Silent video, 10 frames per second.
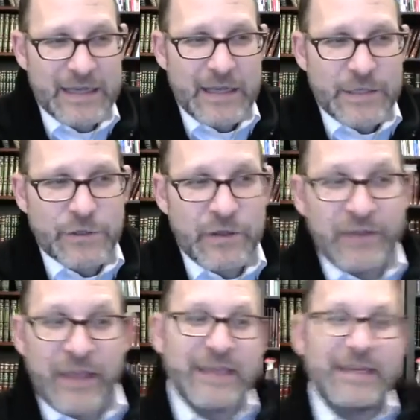so that
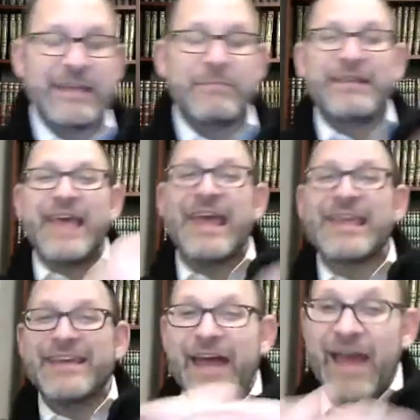they can be
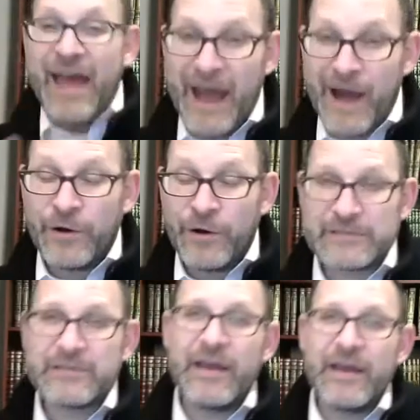taken out
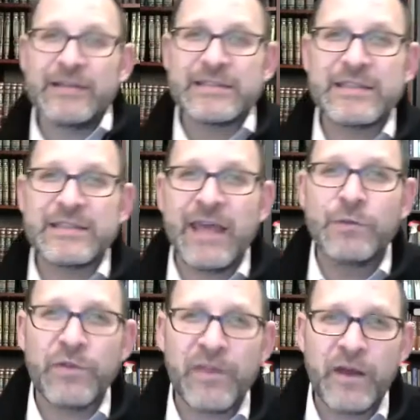and stand
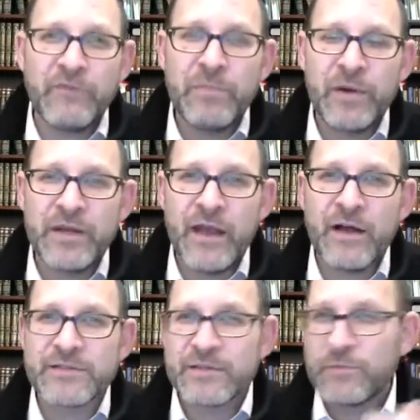with everybody
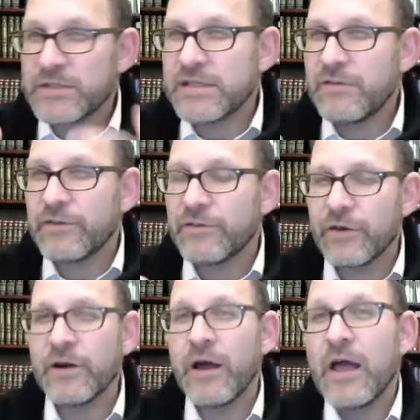else and receive the
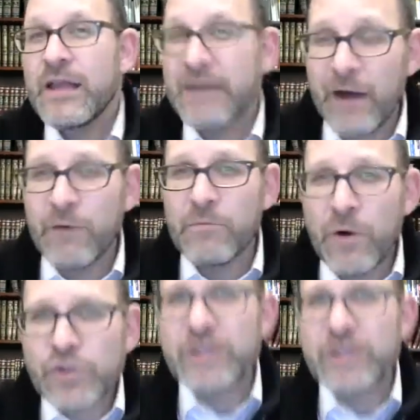Torah. Now,
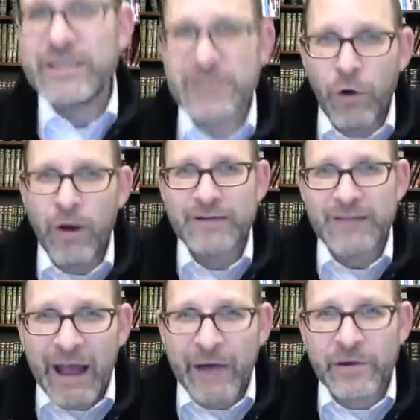Moshe is talked
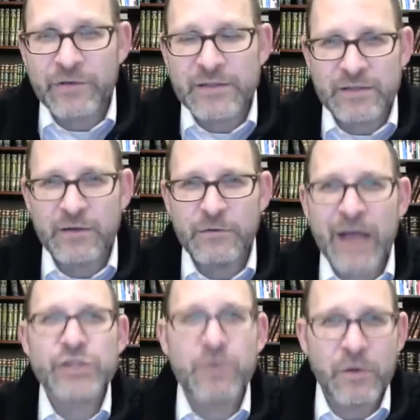out of this.
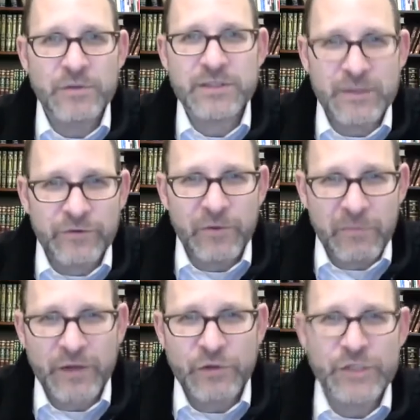Rashi quotes a different
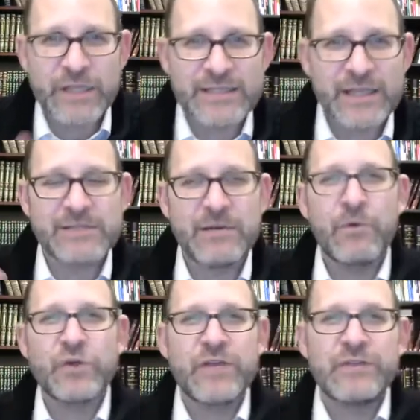medrash that says that
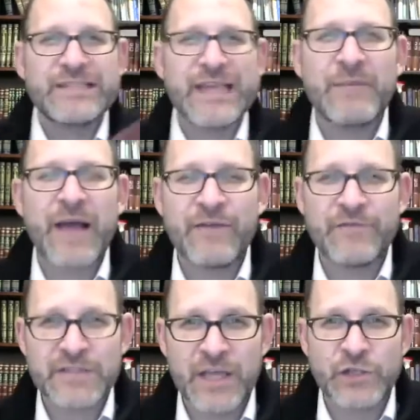Moshe had the same
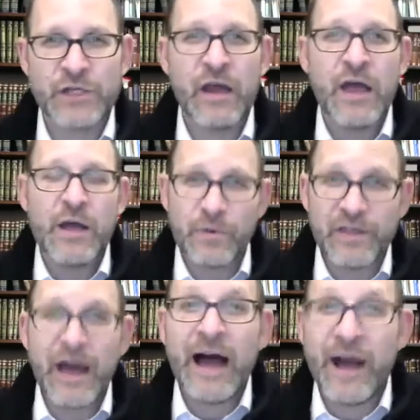conversation with
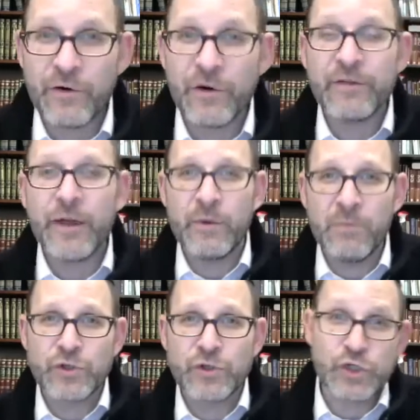Aharon, that when
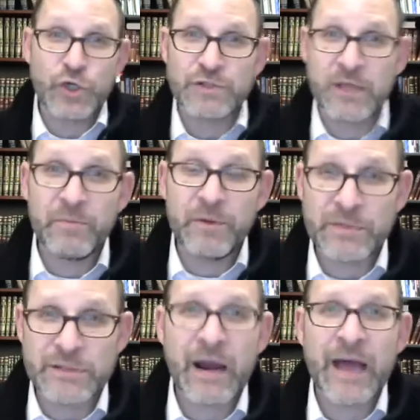Moshe shows up in
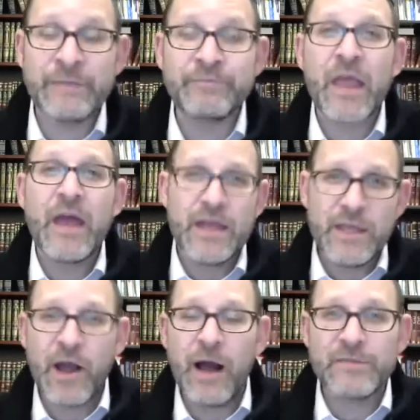Mitzrayim, he
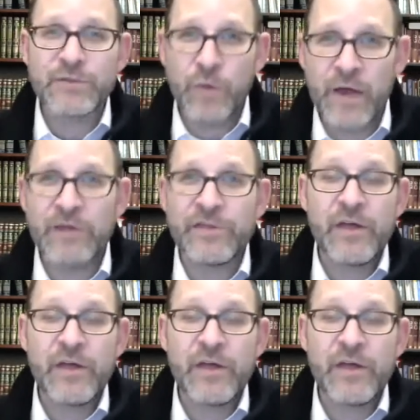comes with